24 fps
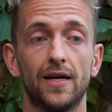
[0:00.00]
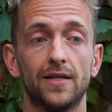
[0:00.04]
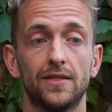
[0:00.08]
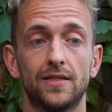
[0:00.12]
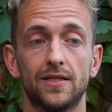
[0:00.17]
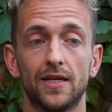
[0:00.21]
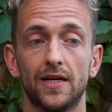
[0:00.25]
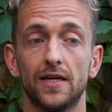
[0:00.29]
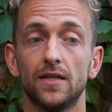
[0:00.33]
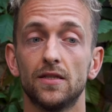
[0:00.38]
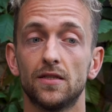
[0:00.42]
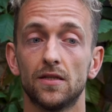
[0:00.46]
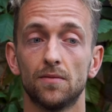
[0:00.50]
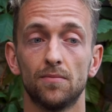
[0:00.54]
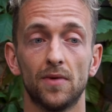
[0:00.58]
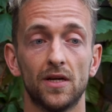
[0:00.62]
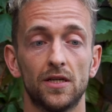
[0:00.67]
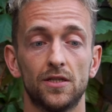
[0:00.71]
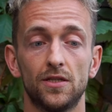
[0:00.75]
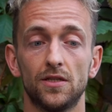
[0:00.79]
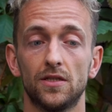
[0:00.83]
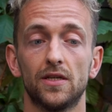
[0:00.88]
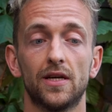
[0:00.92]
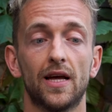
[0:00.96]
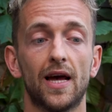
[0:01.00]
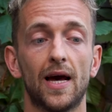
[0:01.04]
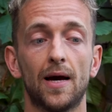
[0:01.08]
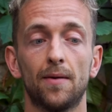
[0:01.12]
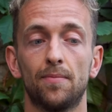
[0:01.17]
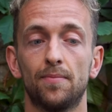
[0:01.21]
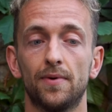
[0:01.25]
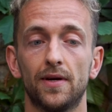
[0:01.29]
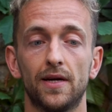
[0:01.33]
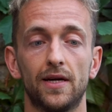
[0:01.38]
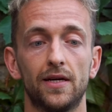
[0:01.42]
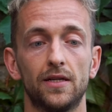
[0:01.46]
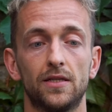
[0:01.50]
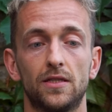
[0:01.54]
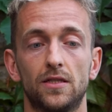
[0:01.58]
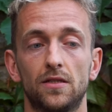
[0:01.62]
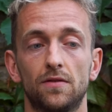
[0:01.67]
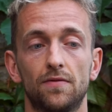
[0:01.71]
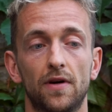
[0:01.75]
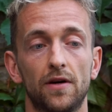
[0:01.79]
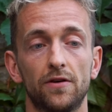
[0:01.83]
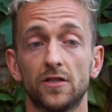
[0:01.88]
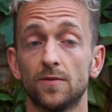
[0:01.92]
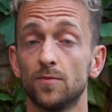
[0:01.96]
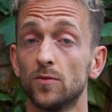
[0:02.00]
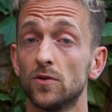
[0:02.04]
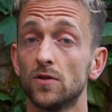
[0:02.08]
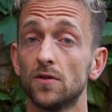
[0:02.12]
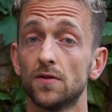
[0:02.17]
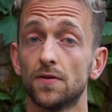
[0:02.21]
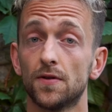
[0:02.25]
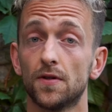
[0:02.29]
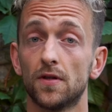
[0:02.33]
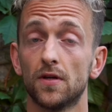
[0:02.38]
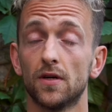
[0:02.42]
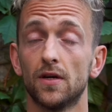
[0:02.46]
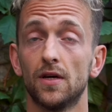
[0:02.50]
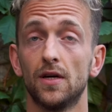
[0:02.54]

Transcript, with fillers: As an instant messaging app, it's very smooth.